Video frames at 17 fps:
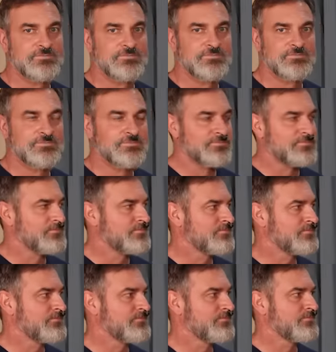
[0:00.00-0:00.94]

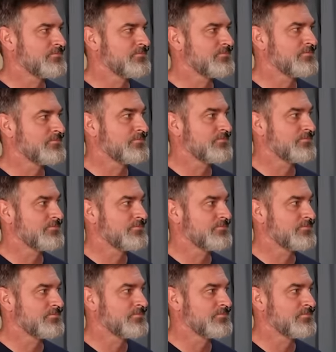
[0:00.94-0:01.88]

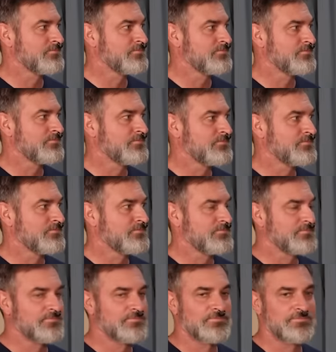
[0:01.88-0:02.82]

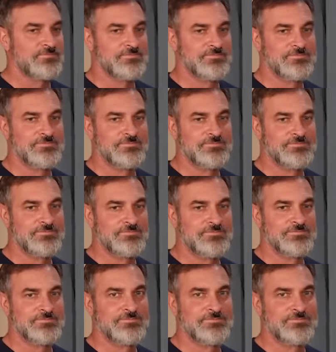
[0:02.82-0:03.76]

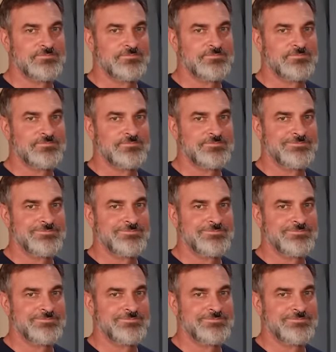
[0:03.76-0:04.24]
This person isn't speaking.